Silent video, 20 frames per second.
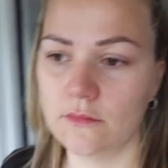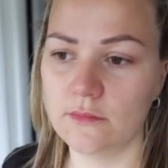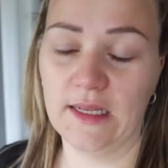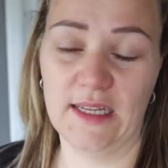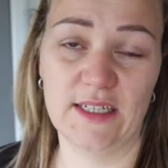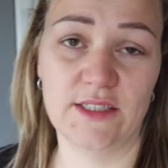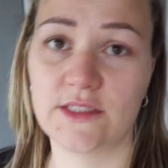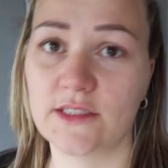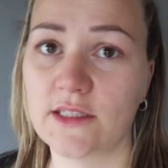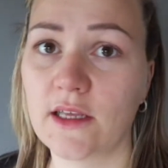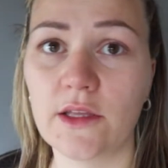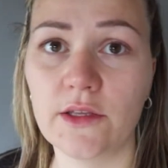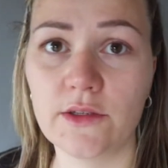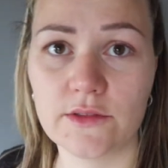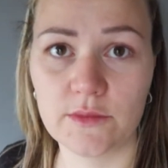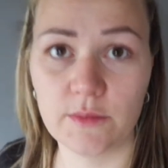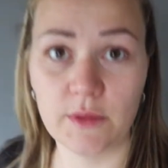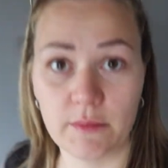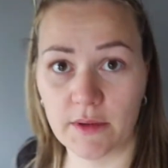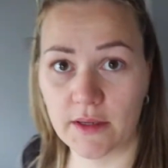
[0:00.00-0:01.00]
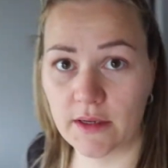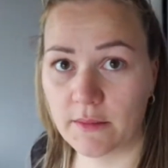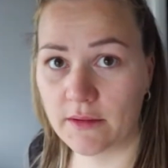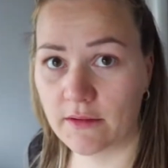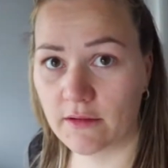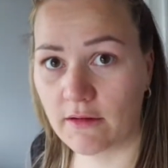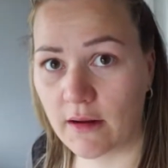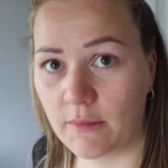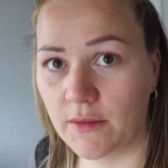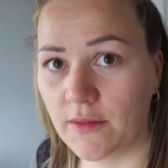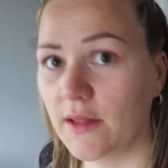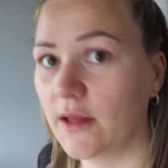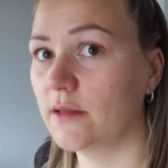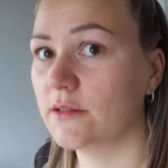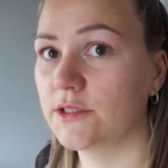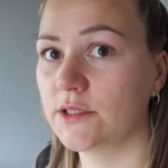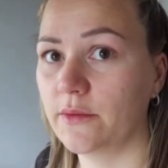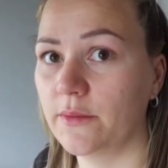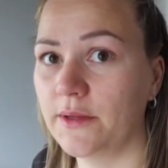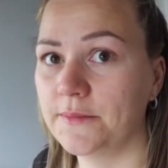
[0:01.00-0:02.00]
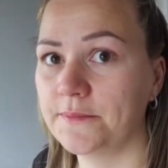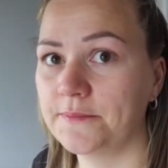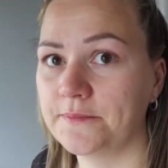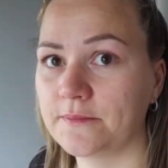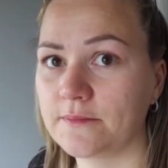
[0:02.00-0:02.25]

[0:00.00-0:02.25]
let's just get used to me being a bit crap at that, shall we?